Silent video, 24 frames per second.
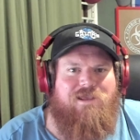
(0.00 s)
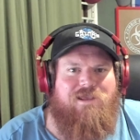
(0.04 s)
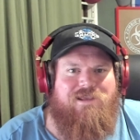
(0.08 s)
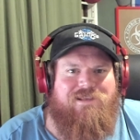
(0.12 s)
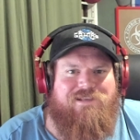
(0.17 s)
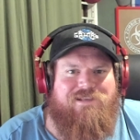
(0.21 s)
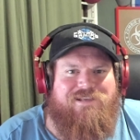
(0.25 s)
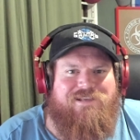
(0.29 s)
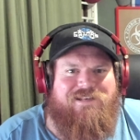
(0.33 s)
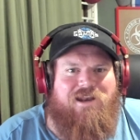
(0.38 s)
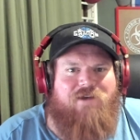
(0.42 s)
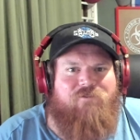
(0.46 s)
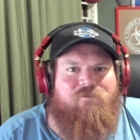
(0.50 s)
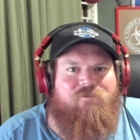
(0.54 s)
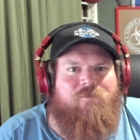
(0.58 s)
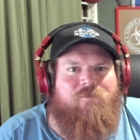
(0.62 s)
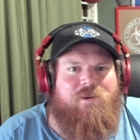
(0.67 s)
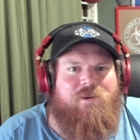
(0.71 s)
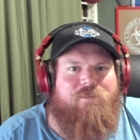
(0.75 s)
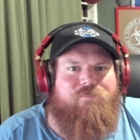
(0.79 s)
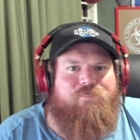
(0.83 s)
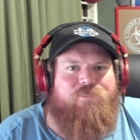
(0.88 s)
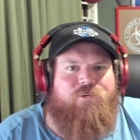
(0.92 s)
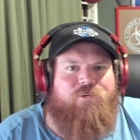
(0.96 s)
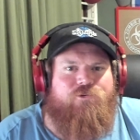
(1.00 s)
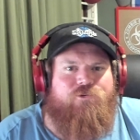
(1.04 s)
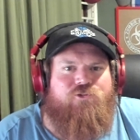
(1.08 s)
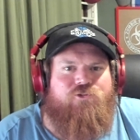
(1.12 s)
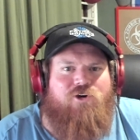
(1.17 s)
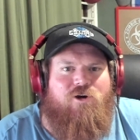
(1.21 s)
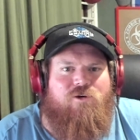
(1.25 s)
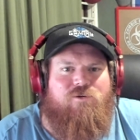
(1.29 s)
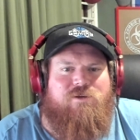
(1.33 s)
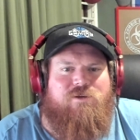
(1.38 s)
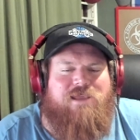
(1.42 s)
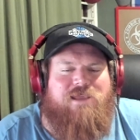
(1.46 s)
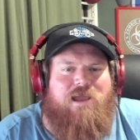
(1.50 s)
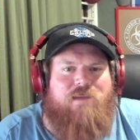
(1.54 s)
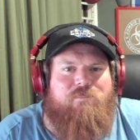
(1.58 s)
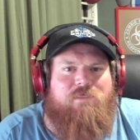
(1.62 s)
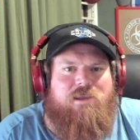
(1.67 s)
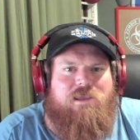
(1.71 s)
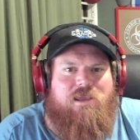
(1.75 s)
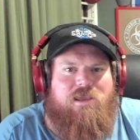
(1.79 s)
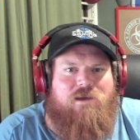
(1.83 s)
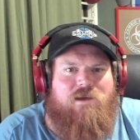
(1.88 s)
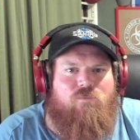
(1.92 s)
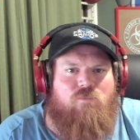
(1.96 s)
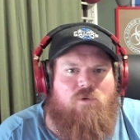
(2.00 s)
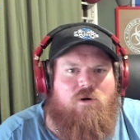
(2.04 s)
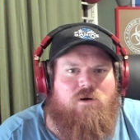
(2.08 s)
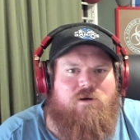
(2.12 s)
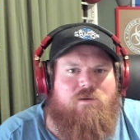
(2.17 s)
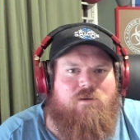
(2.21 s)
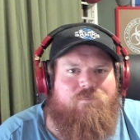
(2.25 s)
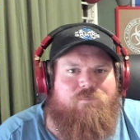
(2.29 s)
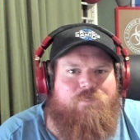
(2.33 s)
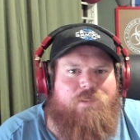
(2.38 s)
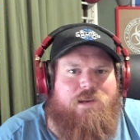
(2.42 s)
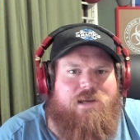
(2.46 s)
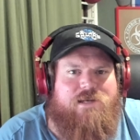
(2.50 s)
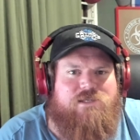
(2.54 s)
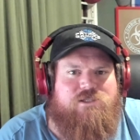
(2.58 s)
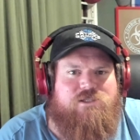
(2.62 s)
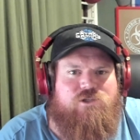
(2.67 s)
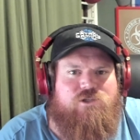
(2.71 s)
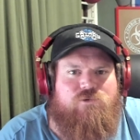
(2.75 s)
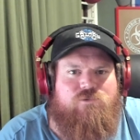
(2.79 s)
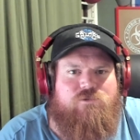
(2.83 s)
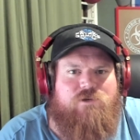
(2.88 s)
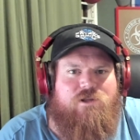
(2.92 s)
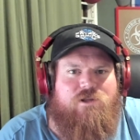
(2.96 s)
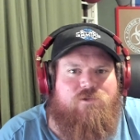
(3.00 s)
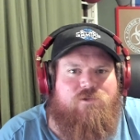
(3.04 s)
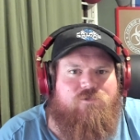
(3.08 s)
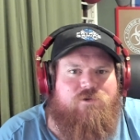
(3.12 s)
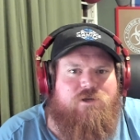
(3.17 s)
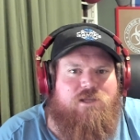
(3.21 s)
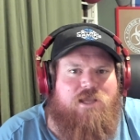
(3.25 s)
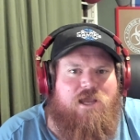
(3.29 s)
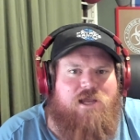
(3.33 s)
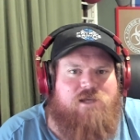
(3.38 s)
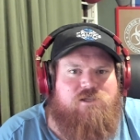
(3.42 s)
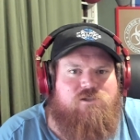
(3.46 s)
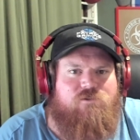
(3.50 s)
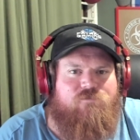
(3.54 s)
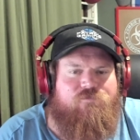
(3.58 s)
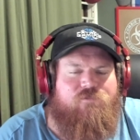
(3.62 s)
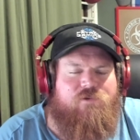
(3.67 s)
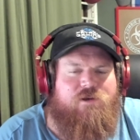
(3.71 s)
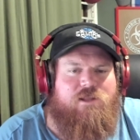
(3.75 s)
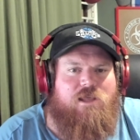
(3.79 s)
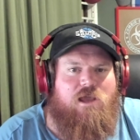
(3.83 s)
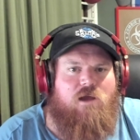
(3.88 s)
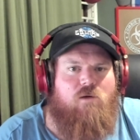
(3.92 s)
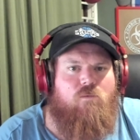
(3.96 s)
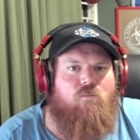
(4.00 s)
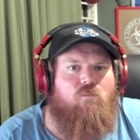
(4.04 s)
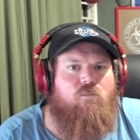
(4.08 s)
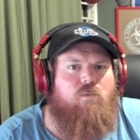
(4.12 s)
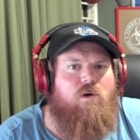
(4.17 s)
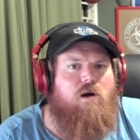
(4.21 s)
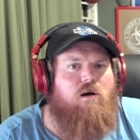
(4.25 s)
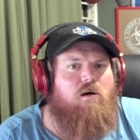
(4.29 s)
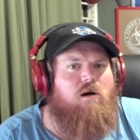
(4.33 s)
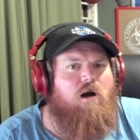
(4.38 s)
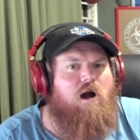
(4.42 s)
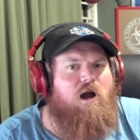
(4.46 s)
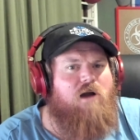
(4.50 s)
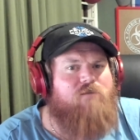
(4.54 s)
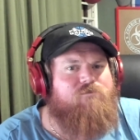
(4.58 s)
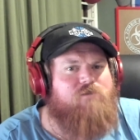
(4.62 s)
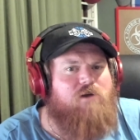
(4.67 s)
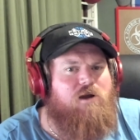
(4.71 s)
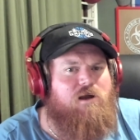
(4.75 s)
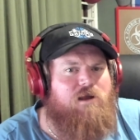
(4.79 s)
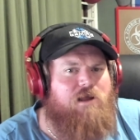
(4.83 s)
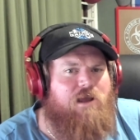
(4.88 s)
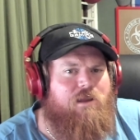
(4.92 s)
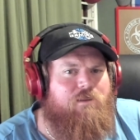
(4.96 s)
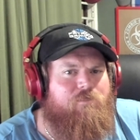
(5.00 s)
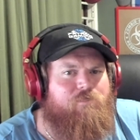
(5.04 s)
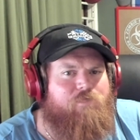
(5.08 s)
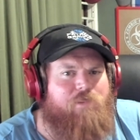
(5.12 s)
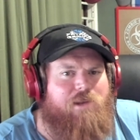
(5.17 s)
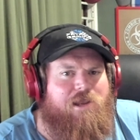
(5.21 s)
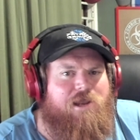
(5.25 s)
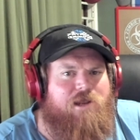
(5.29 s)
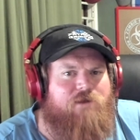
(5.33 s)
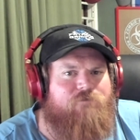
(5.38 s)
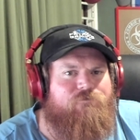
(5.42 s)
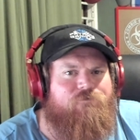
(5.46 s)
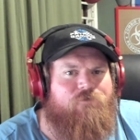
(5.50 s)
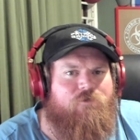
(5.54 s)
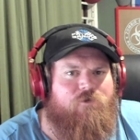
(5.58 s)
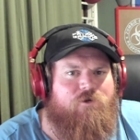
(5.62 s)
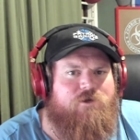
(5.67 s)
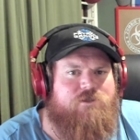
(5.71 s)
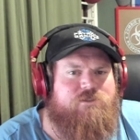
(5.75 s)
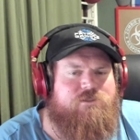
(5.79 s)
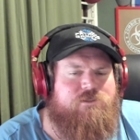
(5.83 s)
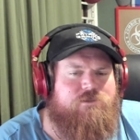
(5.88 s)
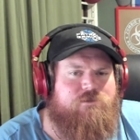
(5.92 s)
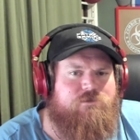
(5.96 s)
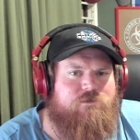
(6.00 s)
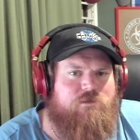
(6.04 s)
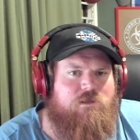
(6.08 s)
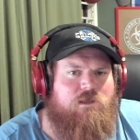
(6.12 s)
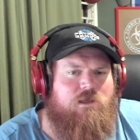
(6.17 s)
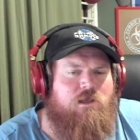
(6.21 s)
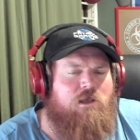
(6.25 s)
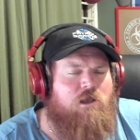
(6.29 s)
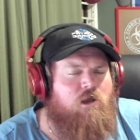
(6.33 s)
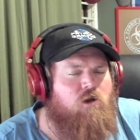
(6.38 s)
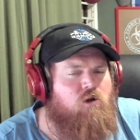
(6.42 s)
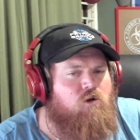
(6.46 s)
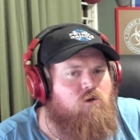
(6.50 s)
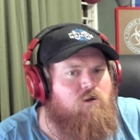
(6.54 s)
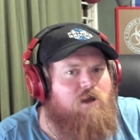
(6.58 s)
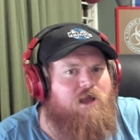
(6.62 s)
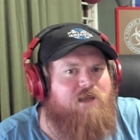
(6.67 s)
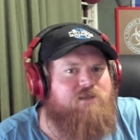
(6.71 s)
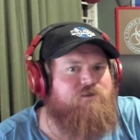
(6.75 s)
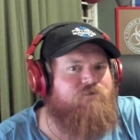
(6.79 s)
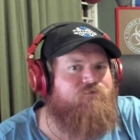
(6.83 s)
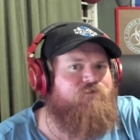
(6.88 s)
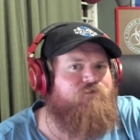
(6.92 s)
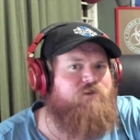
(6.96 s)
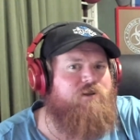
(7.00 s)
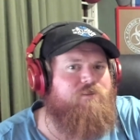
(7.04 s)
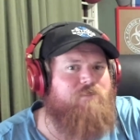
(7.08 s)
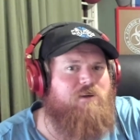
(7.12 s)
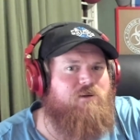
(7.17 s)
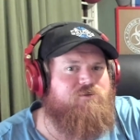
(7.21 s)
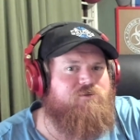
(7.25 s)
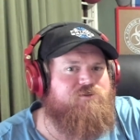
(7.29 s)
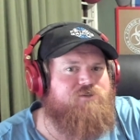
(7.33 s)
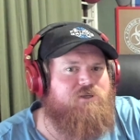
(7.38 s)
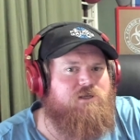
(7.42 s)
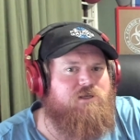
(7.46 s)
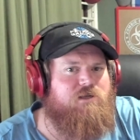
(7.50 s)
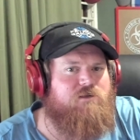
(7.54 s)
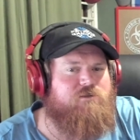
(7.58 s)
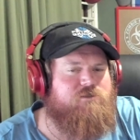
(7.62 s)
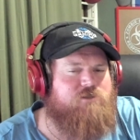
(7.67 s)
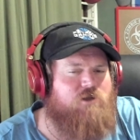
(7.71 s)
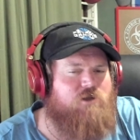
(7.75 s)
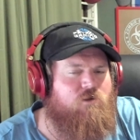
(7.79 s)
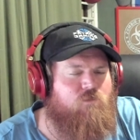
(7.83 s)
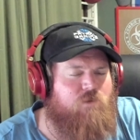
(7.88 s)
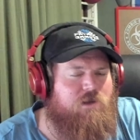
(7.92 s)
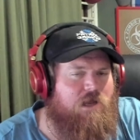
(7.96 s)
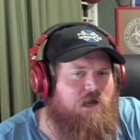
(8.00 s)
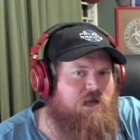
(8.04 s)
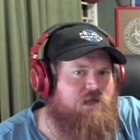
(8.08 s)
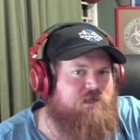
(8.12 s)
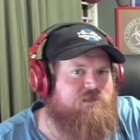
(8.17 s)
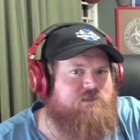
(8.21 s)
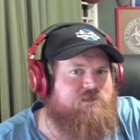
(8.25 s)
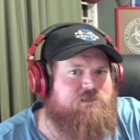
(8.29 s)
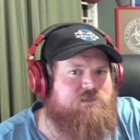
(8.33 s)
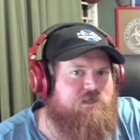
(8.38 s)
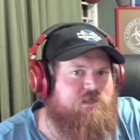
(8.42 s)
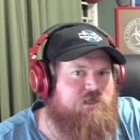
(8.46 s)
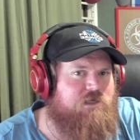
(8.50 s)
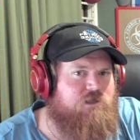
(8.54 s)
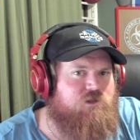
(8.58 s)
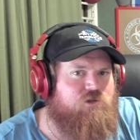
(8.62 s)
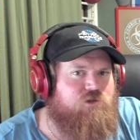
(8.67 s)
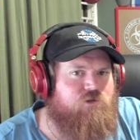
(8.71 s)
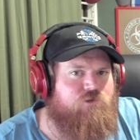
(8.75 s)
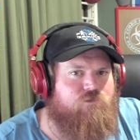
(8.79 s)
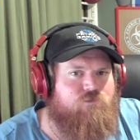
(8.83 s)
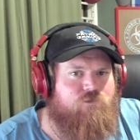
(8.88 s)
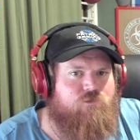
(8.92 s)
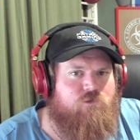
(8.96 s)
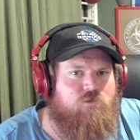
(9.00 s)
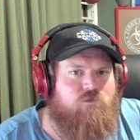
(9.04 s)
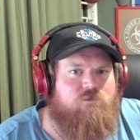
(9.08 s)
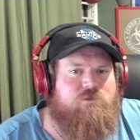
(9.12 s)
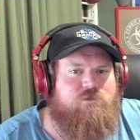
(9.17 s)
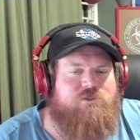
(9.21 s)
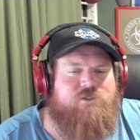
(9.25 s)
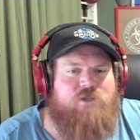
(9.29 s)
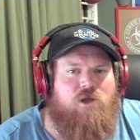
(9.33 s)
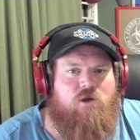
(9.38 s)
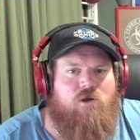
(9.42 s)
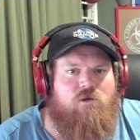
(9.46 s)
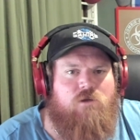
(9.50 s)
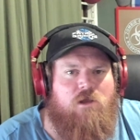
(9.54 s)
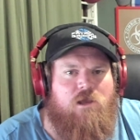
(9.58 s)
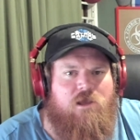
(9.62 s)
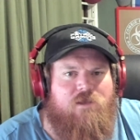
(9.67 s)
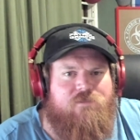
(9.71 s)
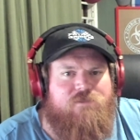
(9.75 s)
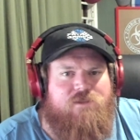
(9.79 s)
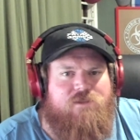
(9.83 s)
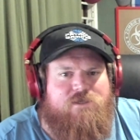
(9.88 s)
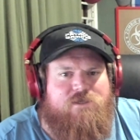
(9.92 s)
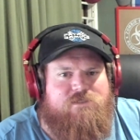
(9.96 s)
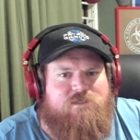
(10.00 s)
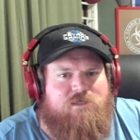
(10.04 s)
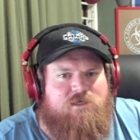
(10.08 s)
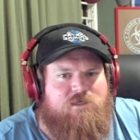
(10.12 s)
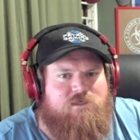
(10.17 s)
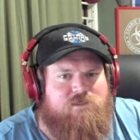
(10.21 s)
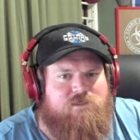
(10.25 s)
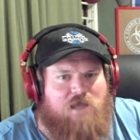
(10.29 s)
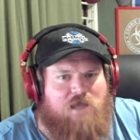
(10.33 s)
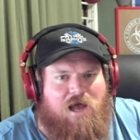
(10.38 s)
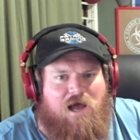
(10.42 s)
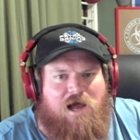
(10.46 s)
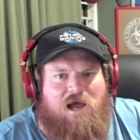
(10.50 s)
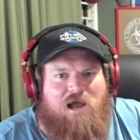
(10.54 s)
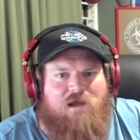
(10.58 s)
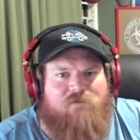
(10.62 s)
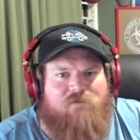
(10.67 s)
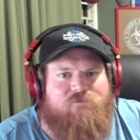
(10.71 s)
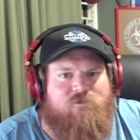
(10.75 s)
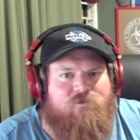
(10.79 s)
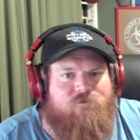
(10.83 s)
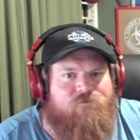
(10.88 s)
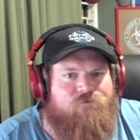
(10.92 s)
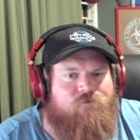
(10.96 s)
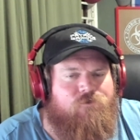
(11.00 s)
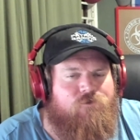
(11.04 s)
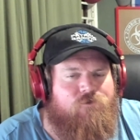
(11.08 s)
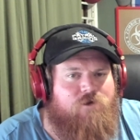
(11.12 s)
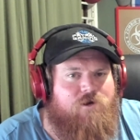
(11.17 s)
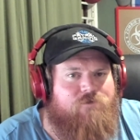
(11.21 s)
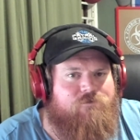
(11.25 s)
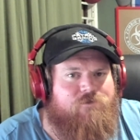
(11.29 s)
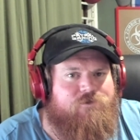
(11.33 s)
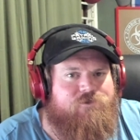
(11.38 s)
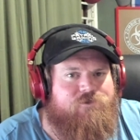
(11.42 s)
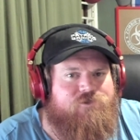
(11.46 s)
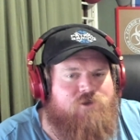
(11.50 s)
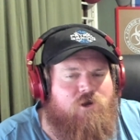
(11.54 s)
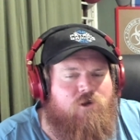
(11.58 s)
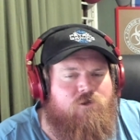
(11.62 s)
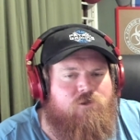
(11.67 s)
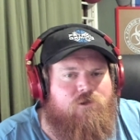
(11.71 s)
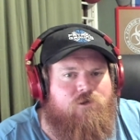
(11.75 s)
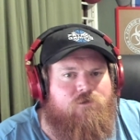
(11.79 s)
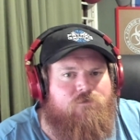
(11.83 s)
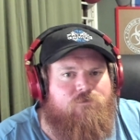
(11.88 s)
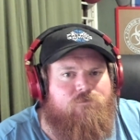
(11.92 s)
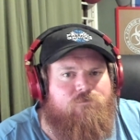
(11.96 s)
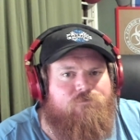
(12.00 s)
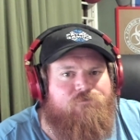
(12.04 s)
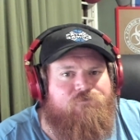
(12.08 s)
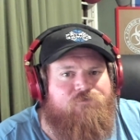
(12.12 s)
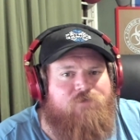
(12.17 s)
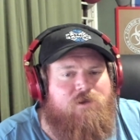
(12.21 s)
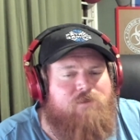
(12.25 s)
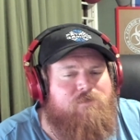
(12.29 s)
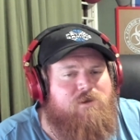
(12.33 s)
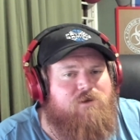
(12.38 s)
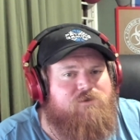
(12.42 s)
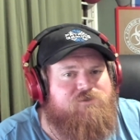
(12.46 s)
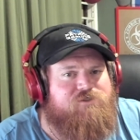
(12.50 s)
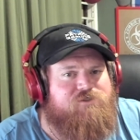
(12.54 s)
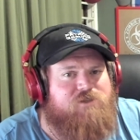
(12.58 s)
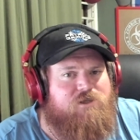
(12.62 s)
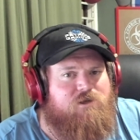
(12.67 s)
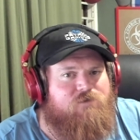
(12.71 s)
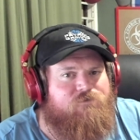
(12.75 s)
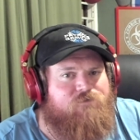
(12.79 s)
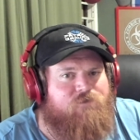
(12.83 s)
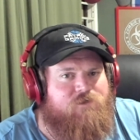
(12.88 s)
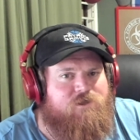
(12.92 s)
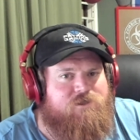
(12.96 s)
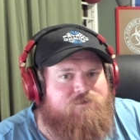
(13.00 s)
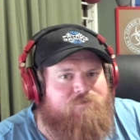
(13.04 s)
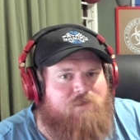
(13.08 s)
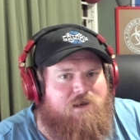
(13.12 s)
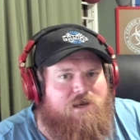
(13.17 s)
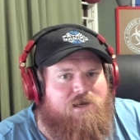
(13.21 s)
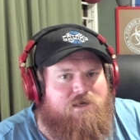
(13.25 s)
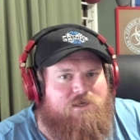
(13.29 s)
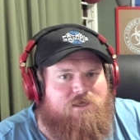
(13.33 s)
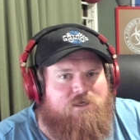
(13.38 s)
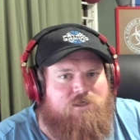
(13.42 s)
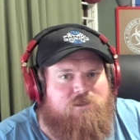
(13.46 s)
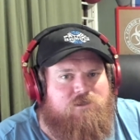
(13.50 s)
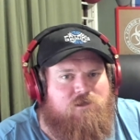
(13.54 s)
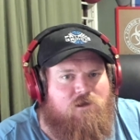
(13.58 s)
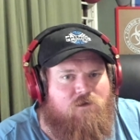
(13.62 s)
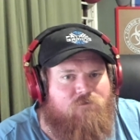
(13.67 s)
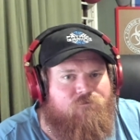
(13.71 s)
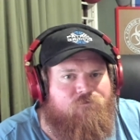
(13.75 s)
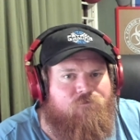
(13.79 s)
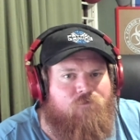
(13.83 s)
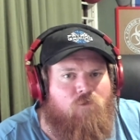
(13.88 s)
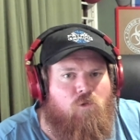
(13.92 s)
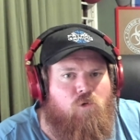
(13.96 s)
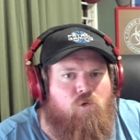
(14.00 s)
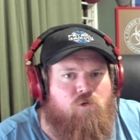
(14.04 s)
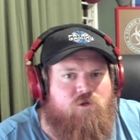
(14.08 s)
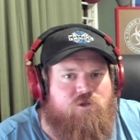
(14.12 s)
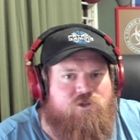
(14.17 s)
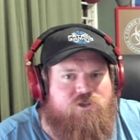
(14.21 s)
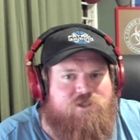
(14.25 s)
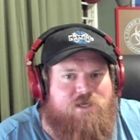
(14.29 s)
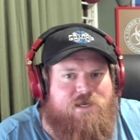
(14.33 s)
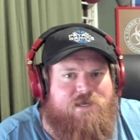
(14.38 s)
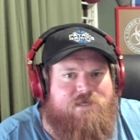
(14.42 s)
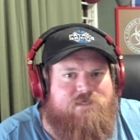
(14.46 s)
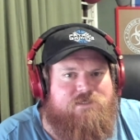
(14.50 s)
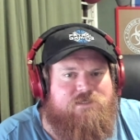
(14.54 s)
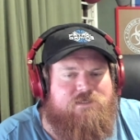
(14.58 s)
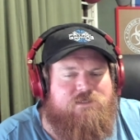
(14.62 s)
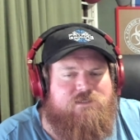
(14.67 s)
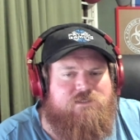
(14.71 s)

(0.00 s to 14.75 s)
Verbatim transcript: G'day everybody, Patrol Gaming, and welcome back to another reaction video. Well, I've got a band for us who has a female singer, so we are sticking to the rules. So this is After Forever. So the female singer for this band is Floor Jansen.